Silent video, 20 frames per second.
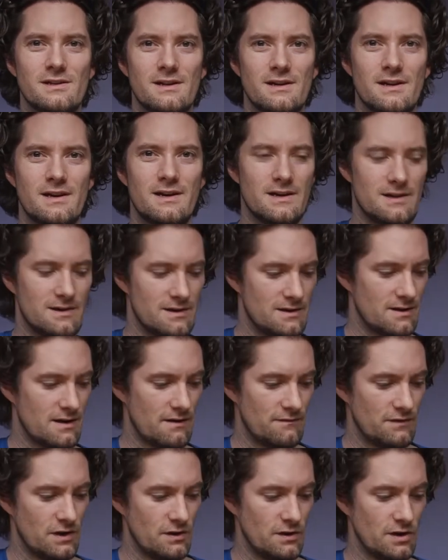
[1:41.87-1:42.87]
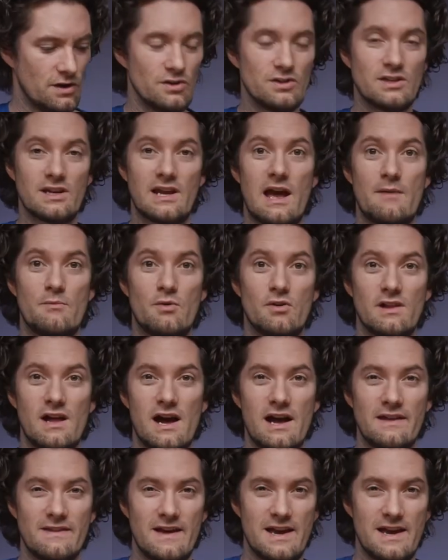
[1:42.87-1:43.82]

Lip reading: Have you used a capo like